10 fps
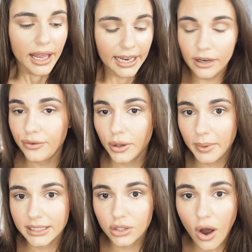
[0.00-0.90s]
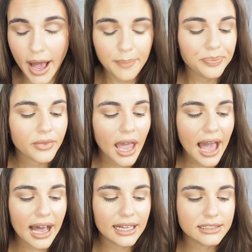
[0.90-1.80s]
in a few weeks time.
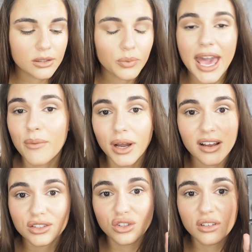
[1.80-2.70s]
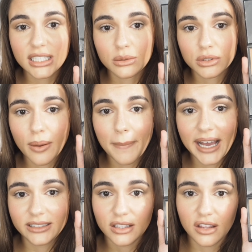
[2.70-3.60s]
And yeah, when I saw this was
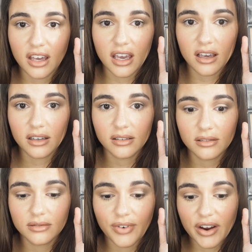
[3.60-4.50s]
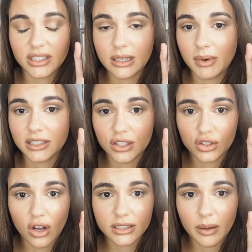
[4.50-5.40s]
compared to the very similar to the
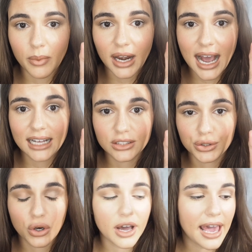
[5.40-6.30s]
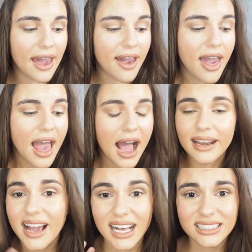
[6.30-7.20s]
Charlotte Tilbury one, I had to try it,
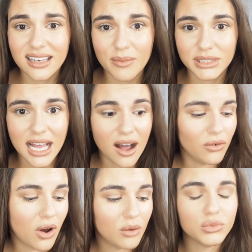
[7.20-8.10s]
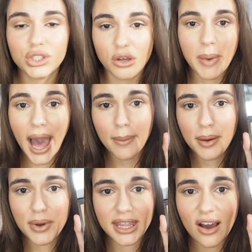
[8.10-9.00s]
and it hasn't let me down. I'm super
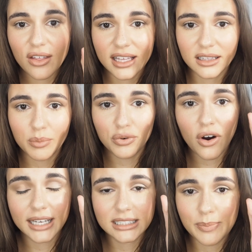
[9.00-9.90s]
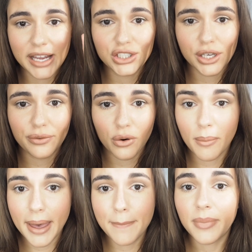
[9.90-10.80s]
happy with it. I think the price, especially if you're
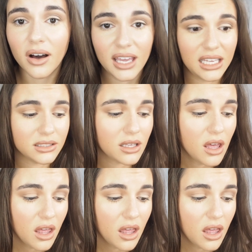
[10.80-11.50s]
a member, is